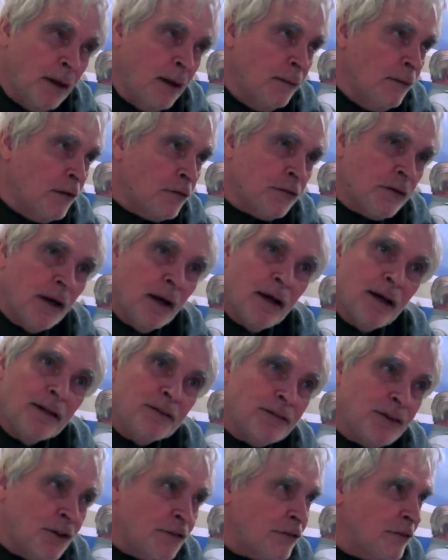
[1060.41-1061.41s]
And this guy
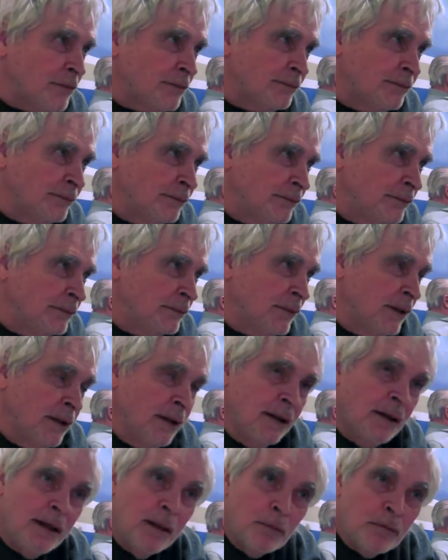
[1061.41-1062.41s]

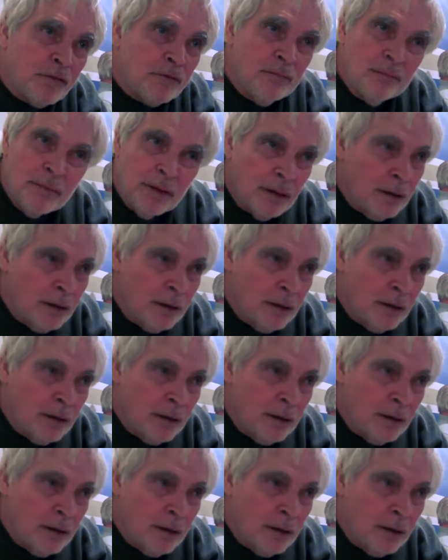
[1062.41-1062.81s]
and he was